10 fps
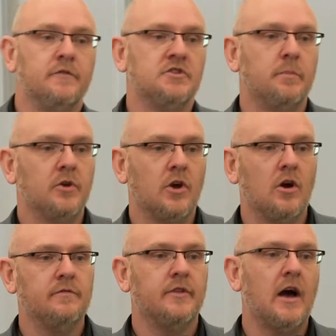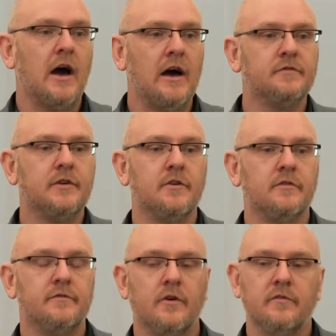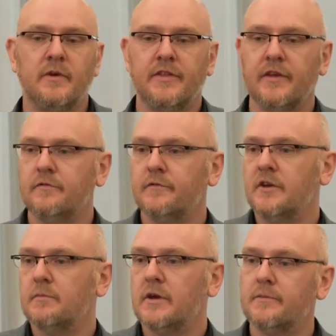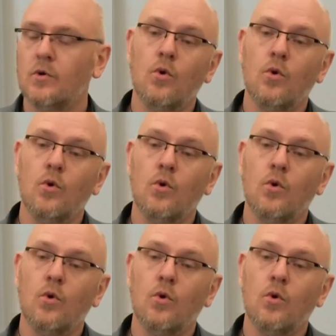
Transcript: shipping over the half ton of methamphetamine.